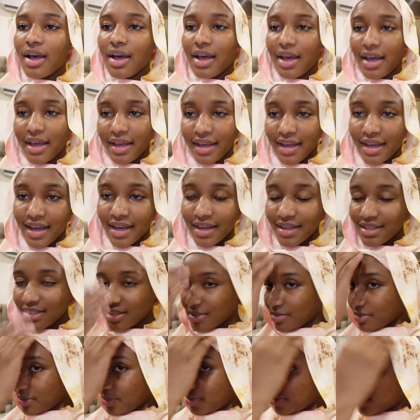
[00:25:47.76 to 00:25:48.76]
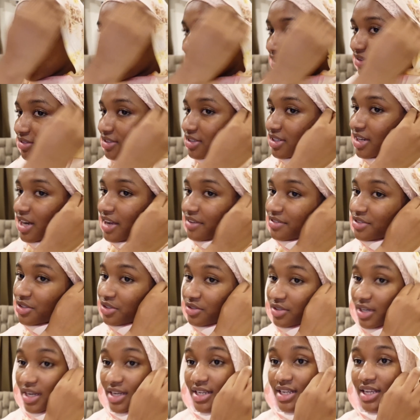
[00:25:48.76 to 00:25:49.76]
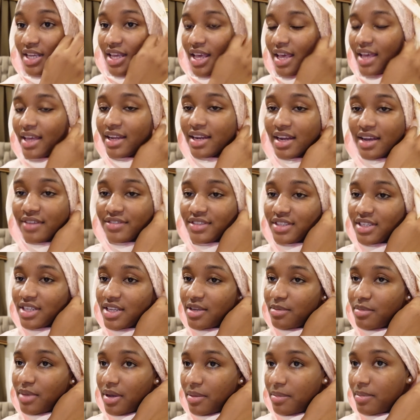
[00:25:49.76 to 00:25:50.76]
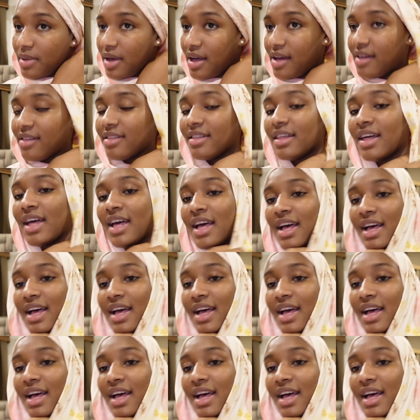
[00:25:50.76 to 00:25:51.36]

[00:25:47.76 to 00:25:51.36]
Hi guys, people have arrived already and I've taken my bath.